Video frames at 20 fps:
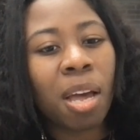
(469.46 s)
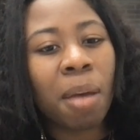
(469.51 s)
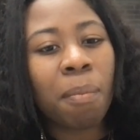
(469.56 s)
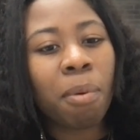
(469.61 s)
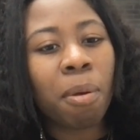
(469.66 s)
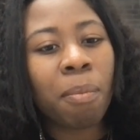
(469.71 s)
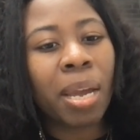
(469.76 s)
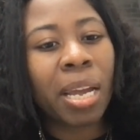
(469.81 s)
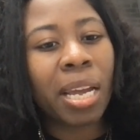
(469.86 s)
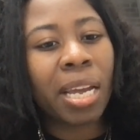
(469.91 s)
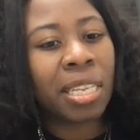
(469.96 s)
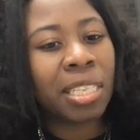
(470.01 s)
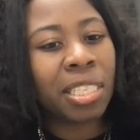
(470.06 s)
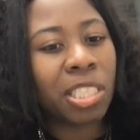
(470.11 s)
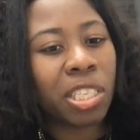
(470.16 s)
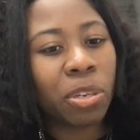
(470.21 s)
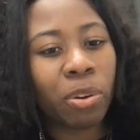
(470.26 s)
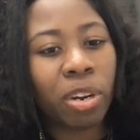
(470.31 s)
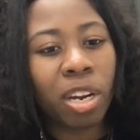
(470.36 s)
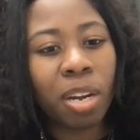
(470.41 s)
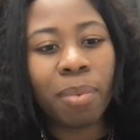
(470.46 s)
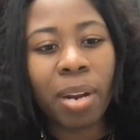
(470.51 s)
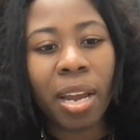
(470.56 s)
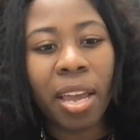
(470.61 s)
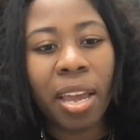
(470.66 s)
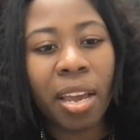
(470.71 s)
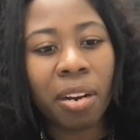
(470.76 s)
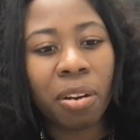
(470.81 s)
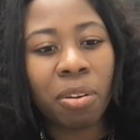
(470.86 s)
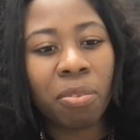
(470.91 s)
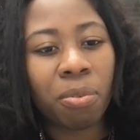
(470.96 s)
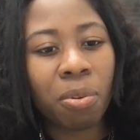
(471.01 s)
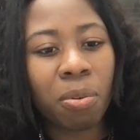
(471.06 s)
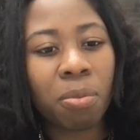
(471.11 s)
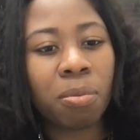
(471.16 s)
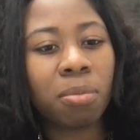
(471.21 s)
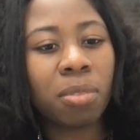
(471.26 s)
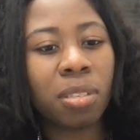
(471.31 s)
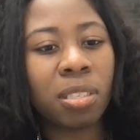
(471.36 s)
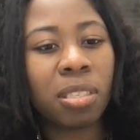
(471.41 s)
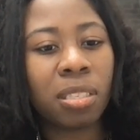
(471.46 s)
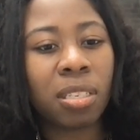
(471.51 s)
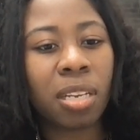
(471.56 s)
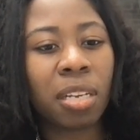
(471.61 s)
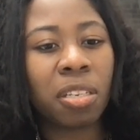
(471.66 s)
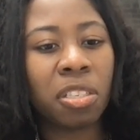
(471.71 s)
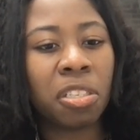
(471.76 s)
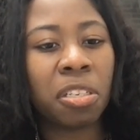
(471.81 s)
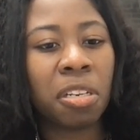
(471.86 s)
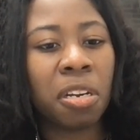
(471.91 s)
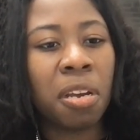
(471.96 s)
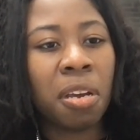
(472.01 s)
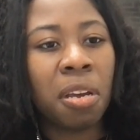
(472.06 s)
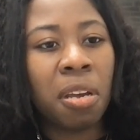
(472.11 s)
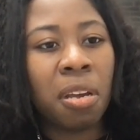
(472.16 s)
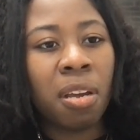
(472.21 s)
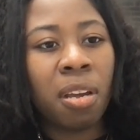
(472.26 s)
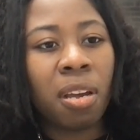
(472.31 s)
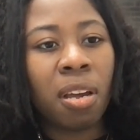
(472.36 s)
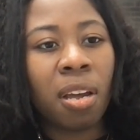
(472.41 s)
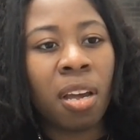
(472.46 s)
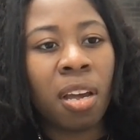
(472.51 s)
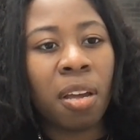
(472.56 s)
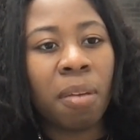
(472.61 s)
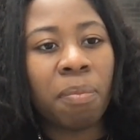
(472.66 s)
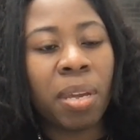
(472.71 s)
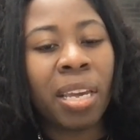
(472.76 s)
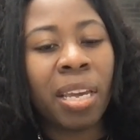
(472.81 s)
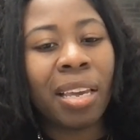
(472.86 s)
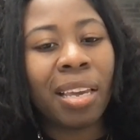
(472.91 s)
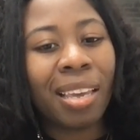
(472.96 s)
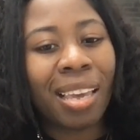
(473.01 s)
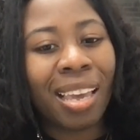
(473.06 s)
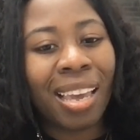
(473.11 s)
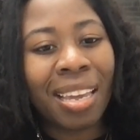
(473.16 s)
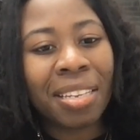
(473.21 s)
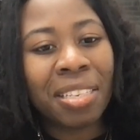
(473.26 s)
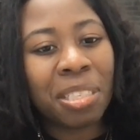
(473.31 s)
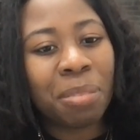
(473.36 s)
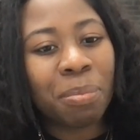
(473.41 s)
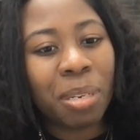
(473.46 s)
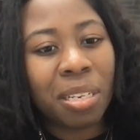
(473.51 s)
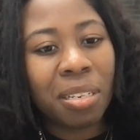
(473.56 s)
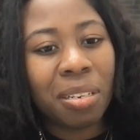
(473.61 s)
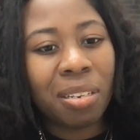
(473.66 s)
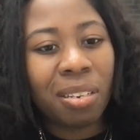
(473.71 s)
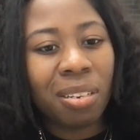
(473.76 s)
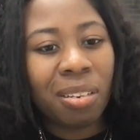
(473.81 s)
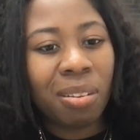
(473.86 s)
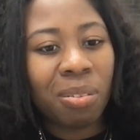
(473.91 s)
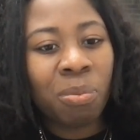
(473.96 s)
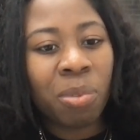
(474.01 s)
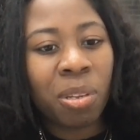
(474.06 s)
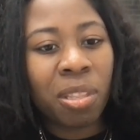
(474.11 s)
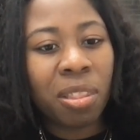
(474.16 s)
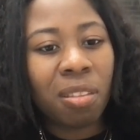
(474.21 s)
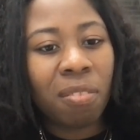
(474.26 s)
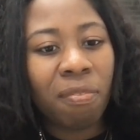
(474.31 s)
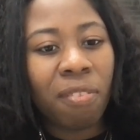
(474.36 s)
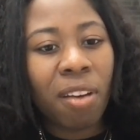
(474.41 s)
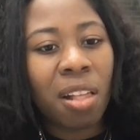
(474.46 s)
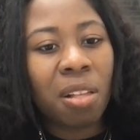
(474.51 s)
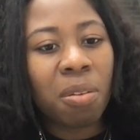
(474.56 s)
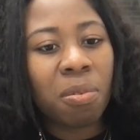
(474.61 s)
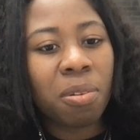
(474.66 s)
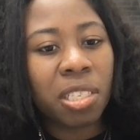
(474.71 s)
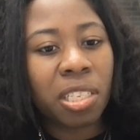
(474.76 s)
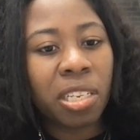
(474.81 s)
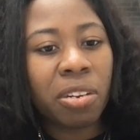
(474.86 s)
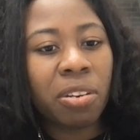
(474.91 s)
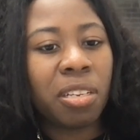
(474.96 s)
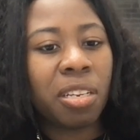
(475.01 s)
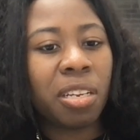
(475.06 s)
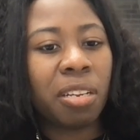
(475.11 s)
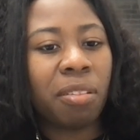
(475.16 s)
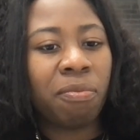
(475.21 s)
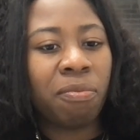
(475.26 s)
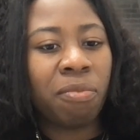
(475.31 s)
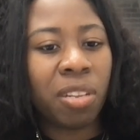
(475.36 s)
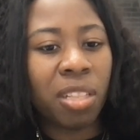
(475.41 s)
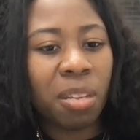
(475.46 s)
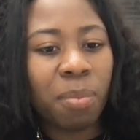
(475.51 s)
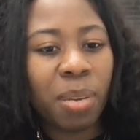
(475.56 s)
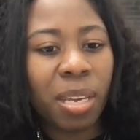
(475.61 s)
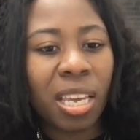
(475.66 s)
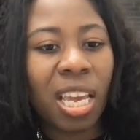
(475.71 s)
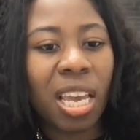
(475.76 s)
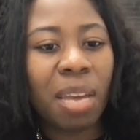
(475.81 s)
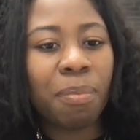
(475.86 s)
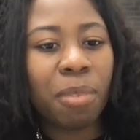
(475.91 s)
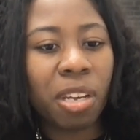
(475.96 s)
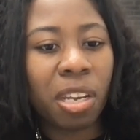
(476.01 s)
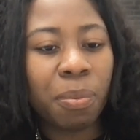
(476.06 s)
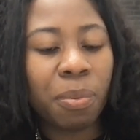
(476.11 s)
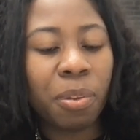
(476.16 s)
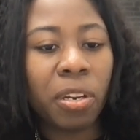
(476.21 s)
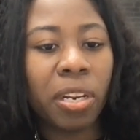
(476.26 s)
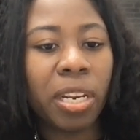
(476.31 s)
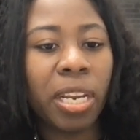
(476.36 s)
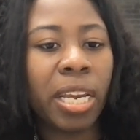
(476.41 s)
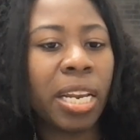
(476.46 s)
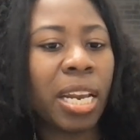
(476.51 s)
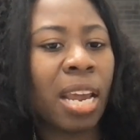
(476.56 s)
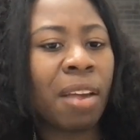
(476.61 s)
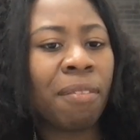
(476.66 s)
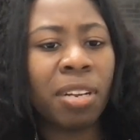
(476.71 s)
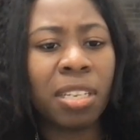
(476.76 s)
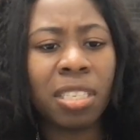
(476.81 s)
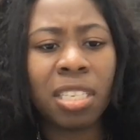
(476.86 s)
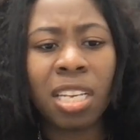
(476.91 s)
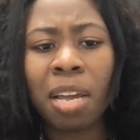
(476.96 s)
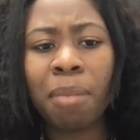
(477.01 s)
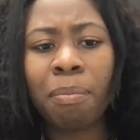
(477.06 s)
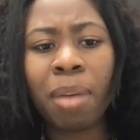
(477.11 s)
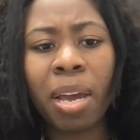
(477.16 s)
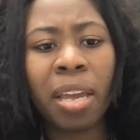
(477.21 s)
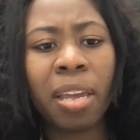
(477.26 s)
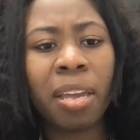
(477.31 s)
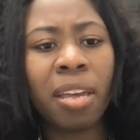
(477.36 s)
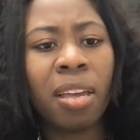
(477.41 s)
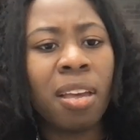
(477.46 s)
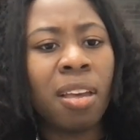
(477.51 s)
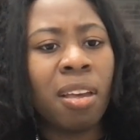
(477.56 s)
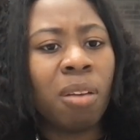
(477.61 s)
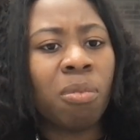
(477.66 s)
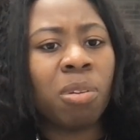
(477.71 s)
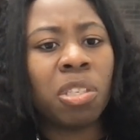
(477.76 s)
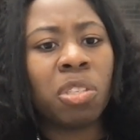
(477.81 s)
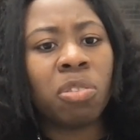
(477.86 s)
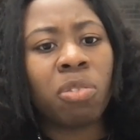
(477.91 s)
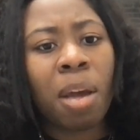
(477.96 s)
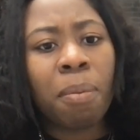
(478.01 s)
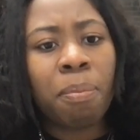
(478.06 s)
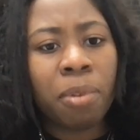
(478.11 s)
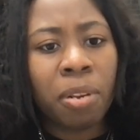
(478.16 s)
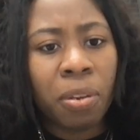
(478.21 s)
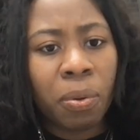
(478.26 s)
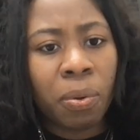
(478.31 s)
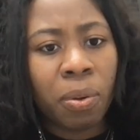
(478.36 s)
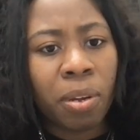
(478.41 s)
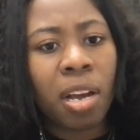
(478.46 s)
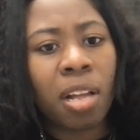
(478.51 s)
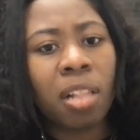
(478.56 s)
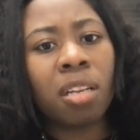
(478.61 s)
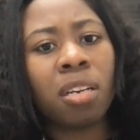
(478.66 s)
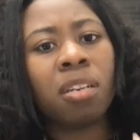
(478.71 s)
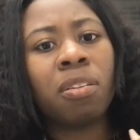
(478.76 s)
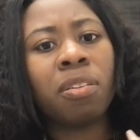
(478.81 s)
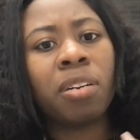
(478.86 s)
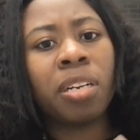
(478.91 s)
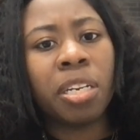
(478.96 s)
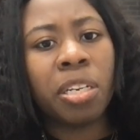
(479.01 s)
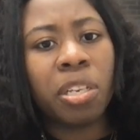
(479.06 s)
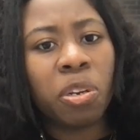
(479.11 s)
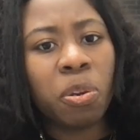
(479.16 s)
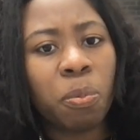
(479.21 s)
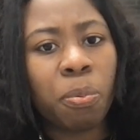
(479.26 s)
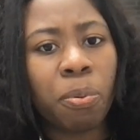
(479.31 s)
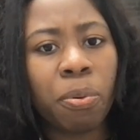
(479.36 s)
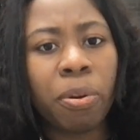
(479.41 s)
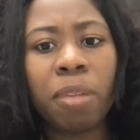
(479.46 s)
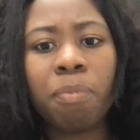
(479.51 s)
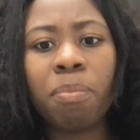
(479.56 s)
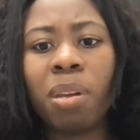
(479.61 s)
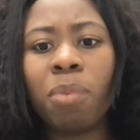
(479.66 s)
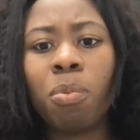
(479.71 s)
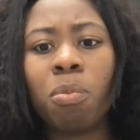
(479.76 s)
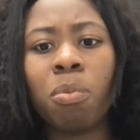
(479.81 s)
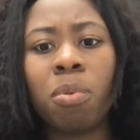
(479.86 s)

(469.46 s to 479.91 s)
up on my Instagram, and I had grown such um, engagement with the followers yeah. there, and it really became a community. And every time I would drop a new color or a new print, people